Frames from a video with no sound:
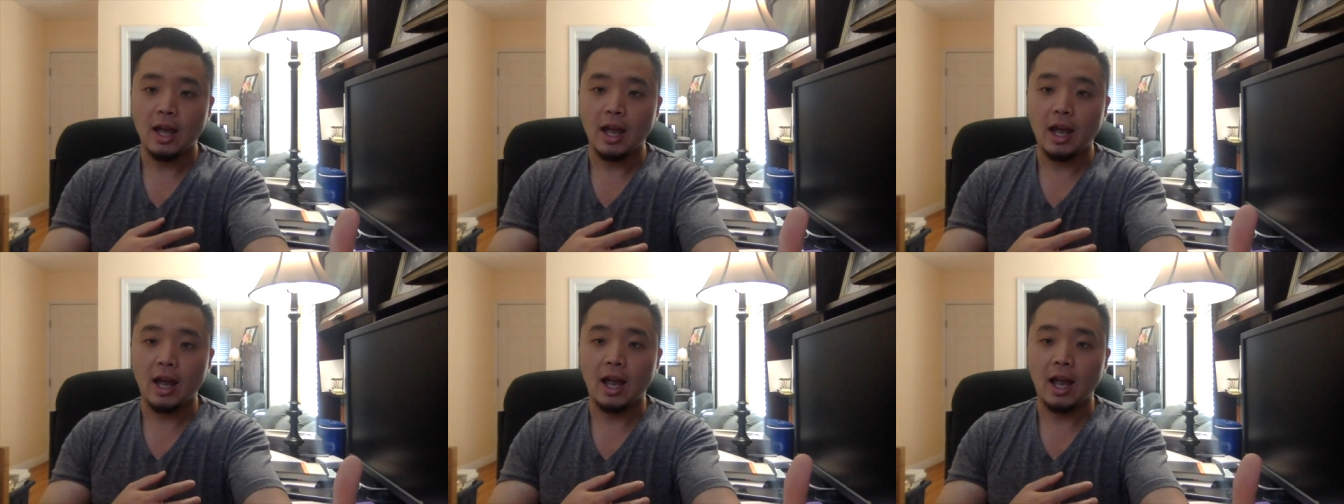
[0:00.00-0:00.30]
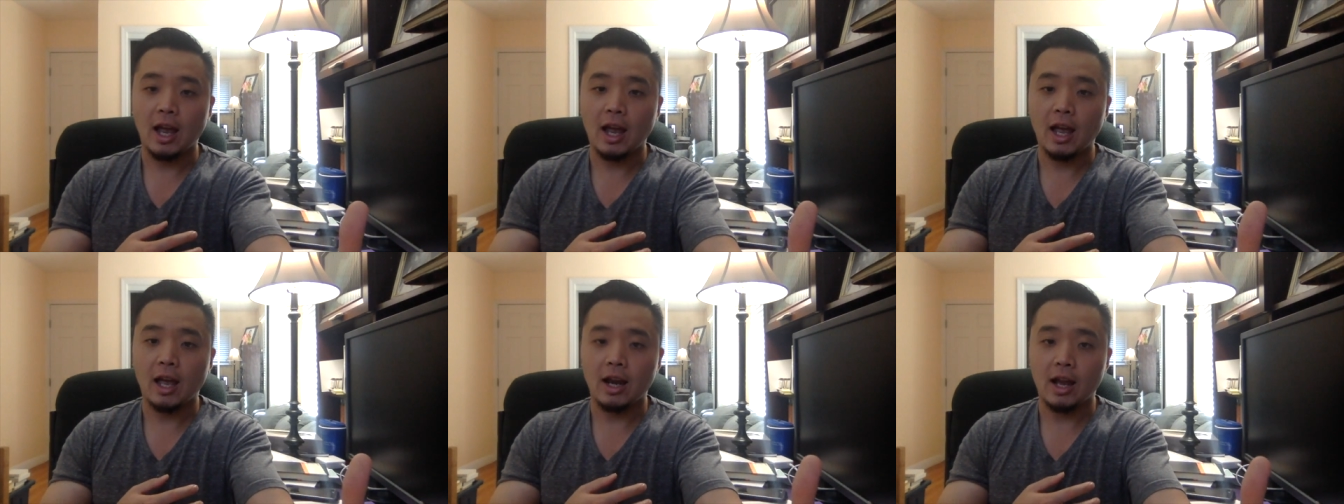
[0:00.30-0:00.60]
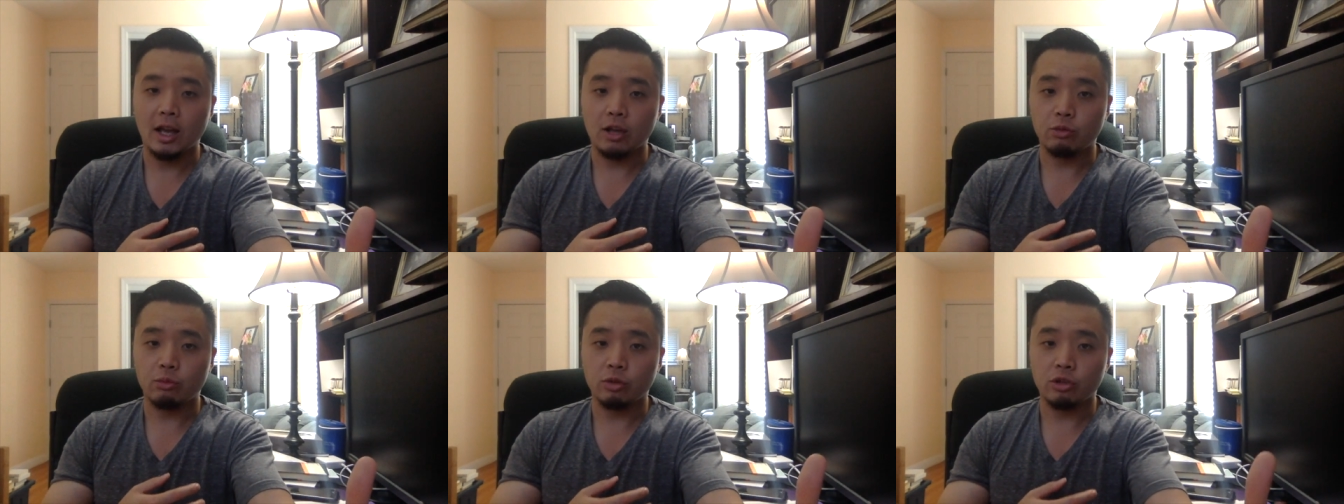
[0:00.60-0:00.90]
and
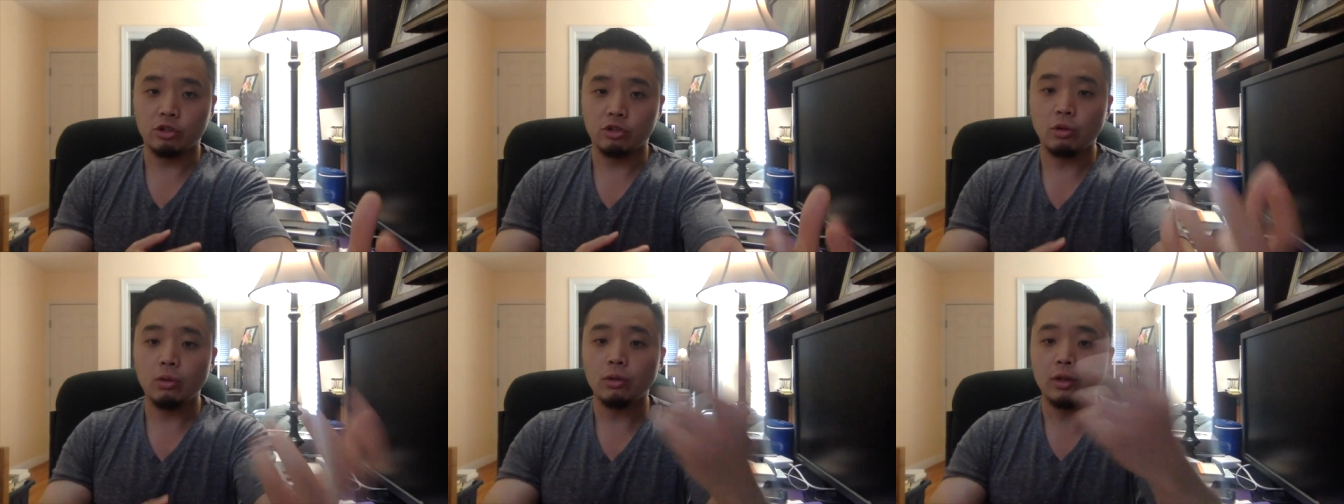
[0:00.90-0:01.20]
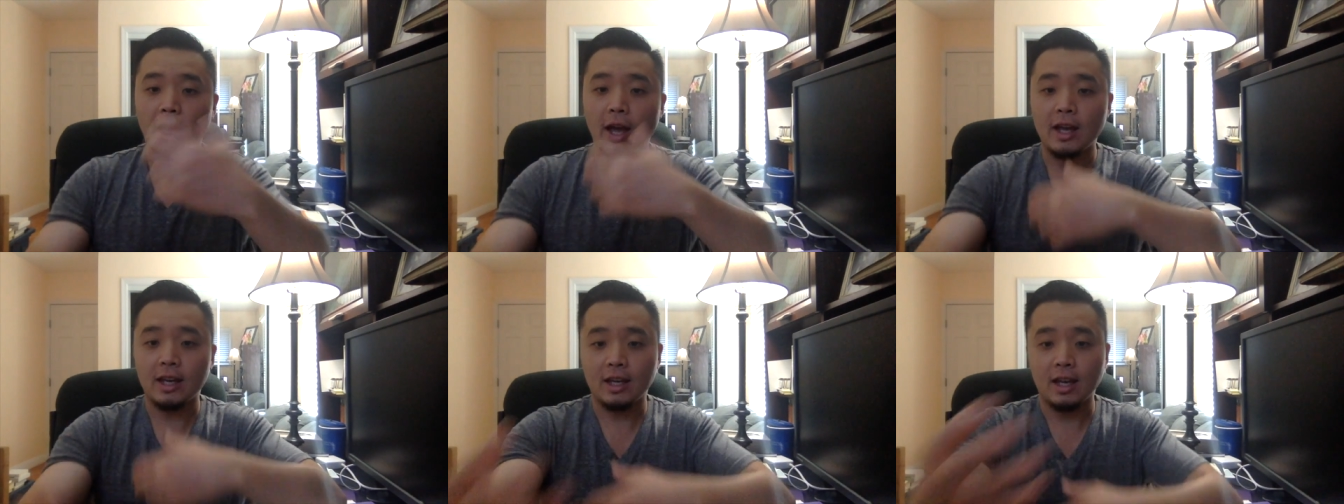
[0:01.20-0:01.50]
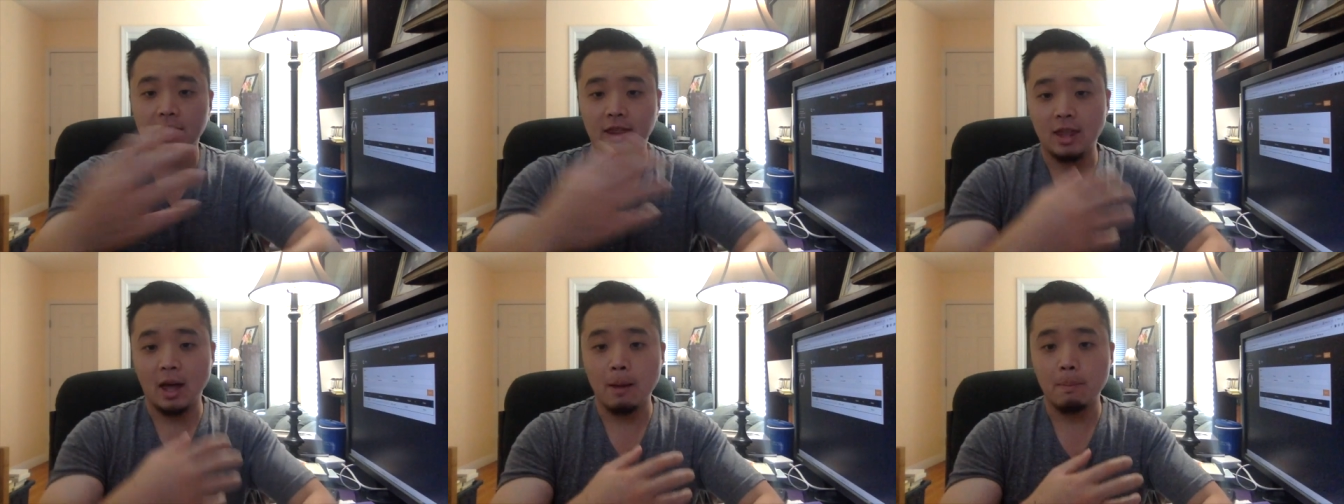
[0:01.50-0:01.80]
as a result, I
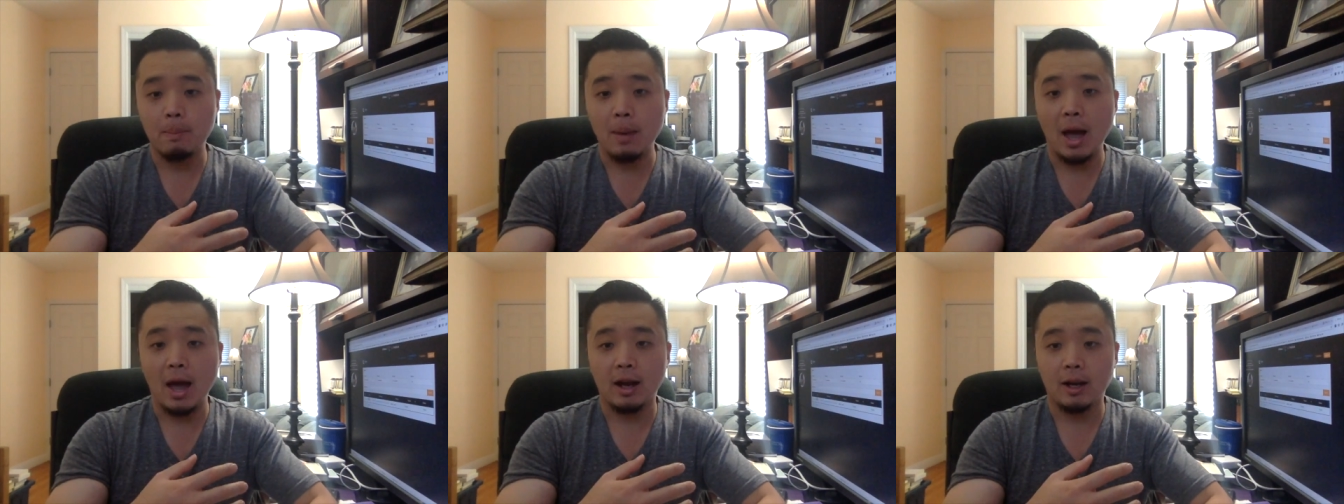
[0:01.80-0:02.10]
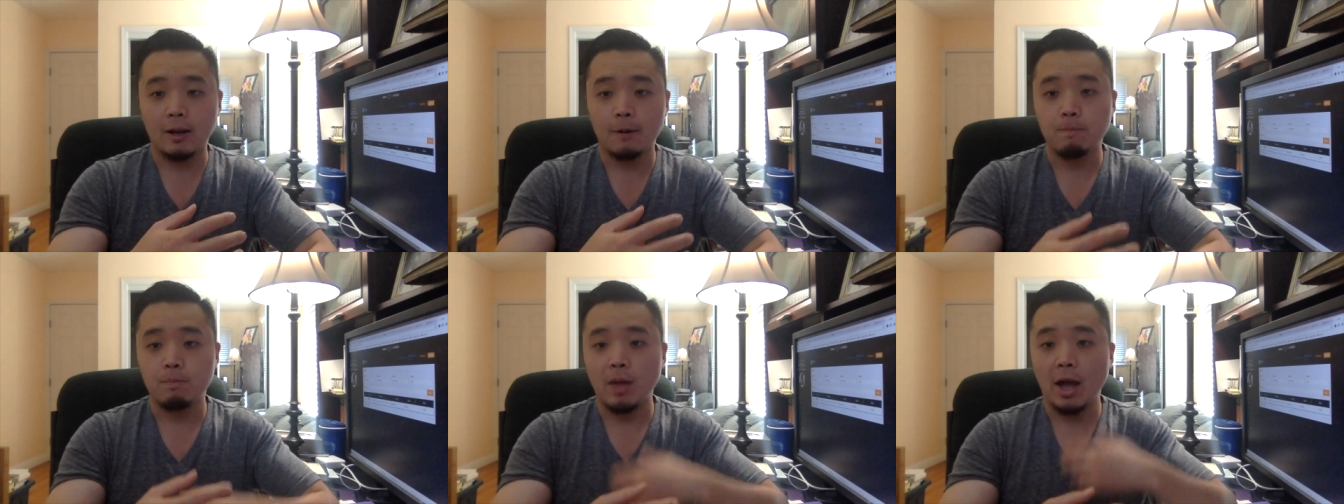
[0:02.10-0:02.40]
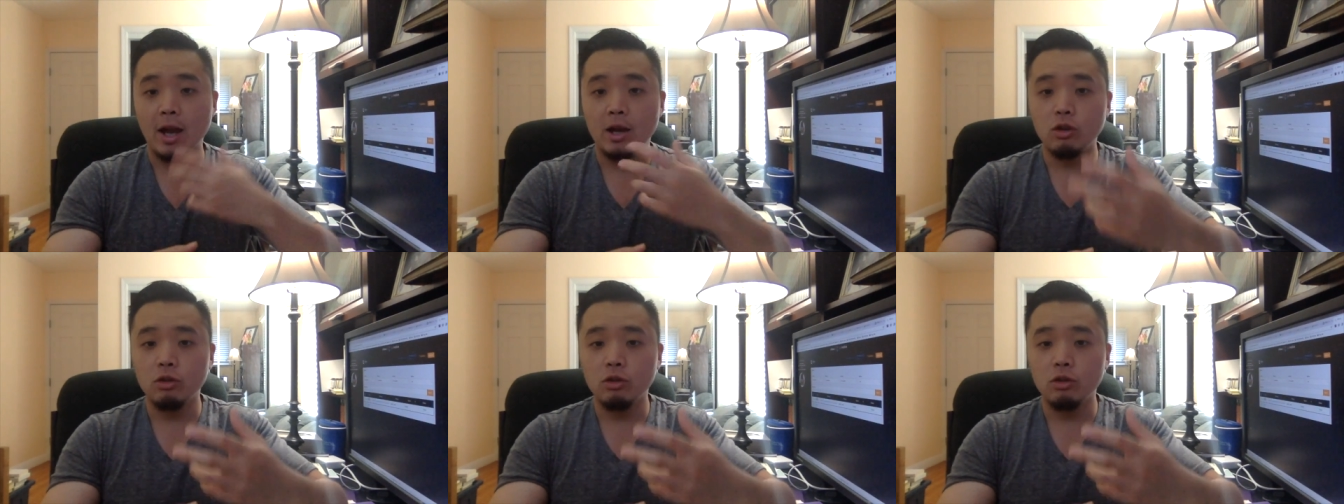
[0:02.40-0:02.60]
get that back. I